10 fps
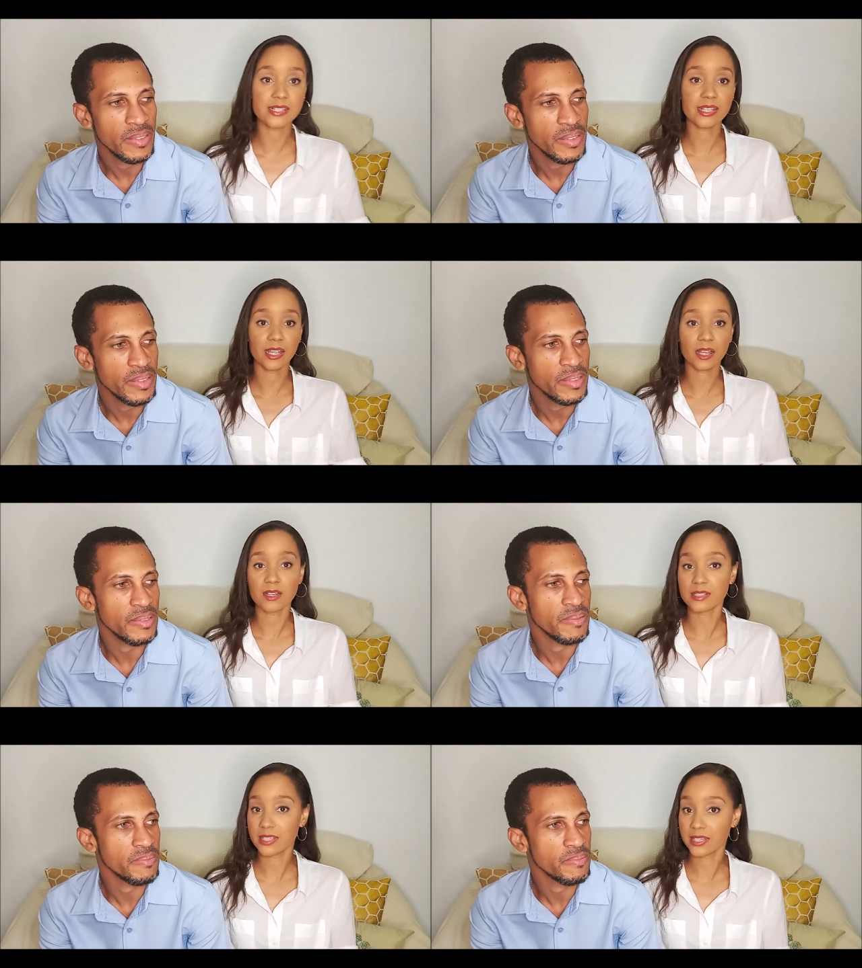Speaker 1: it
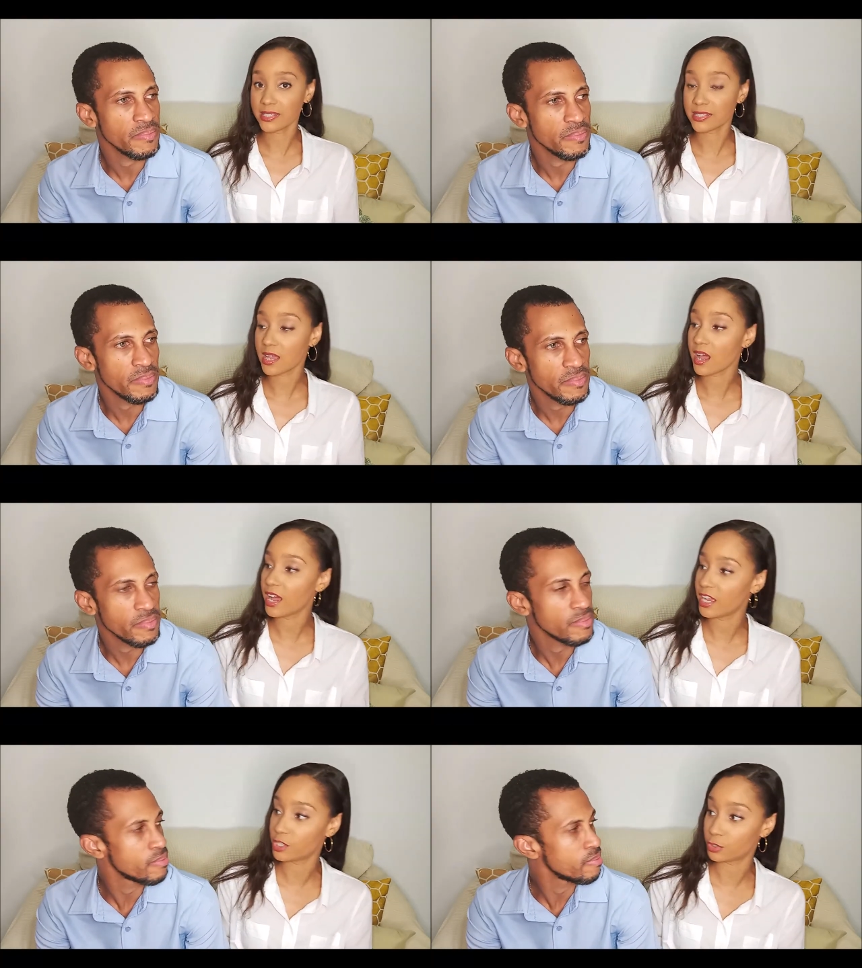contains
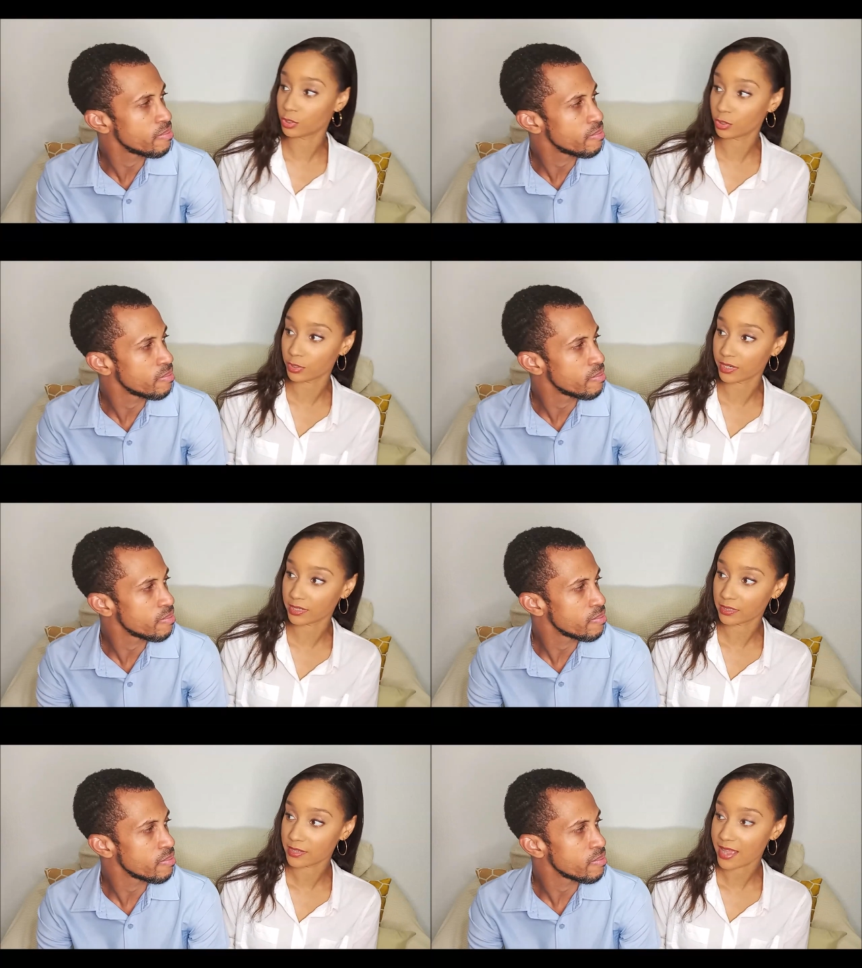hydrochloric
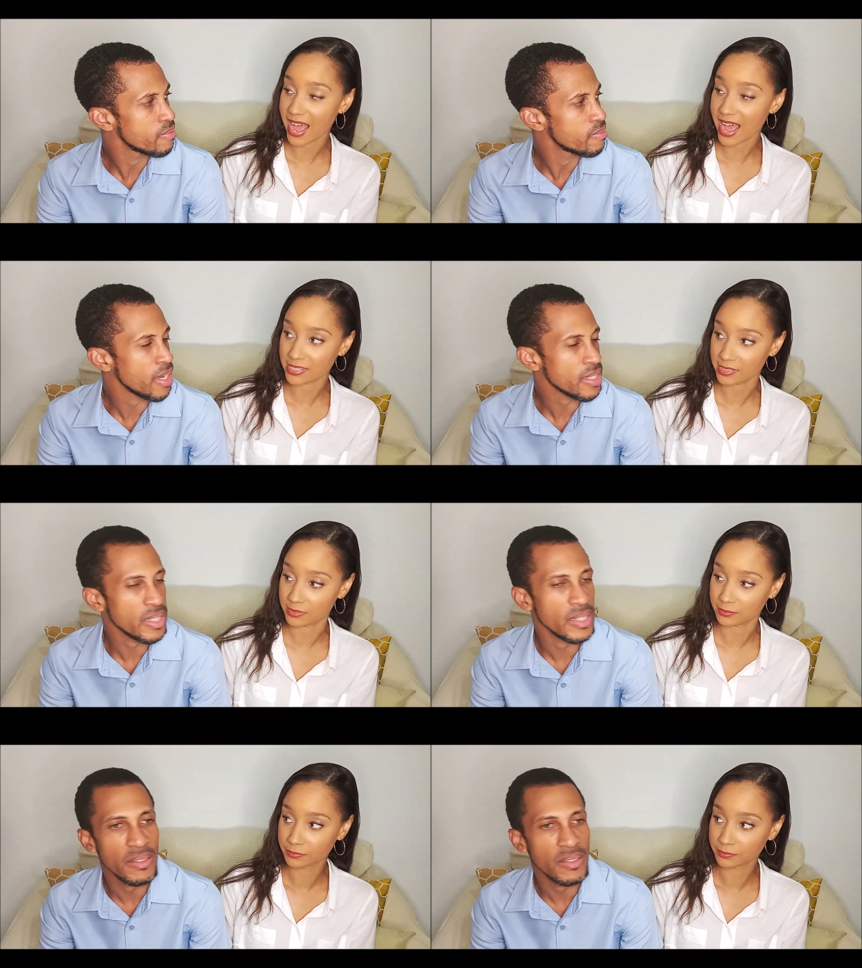acid. acid.